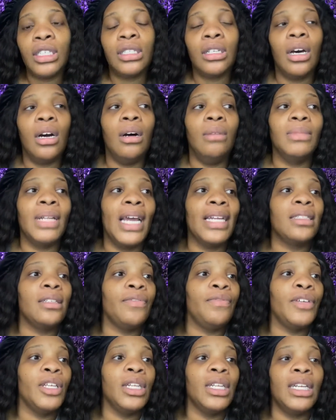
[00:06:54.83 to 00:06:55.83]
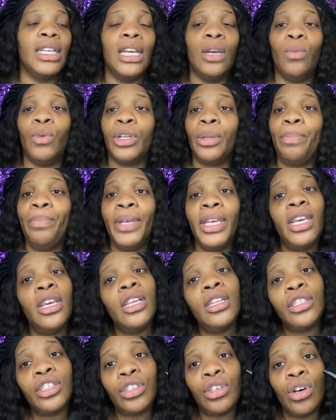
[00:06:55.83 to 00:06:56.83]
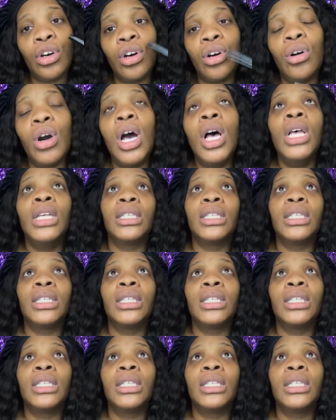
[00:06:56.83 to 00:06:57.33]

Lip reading: Some like to fill it in with a pencil.